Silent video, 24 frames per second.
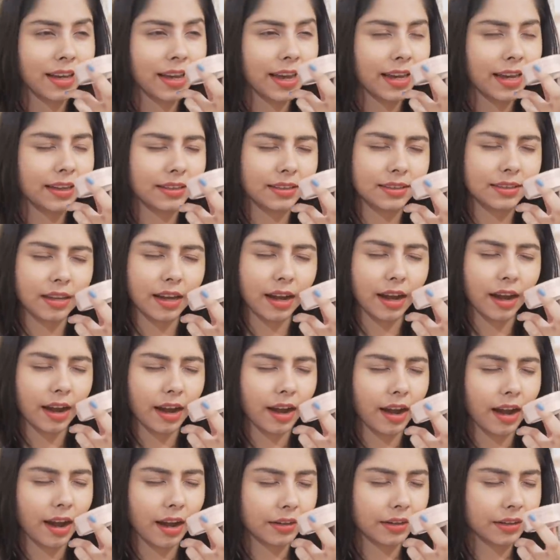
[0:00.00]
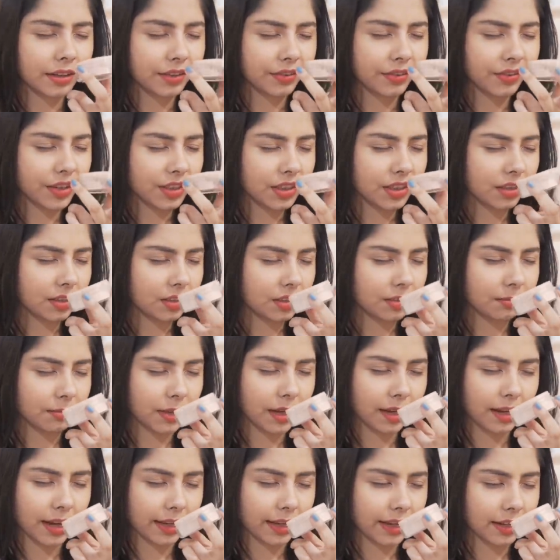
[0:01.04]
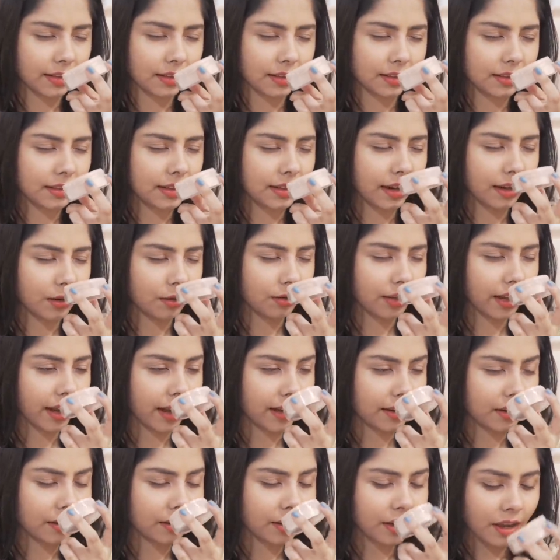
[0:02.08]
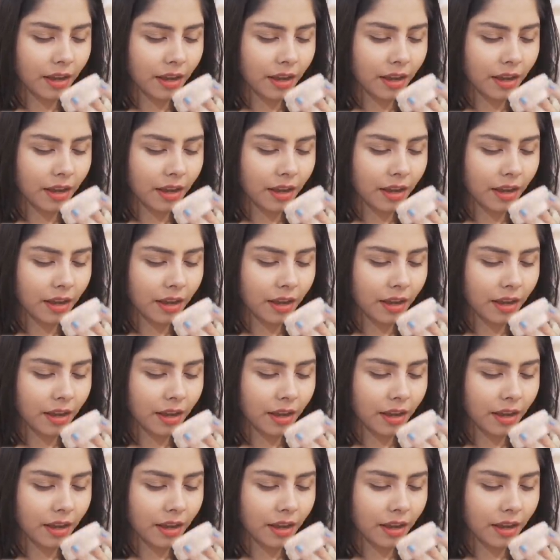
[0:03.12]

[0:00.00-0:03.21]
It is artificial smell, I can tell you that.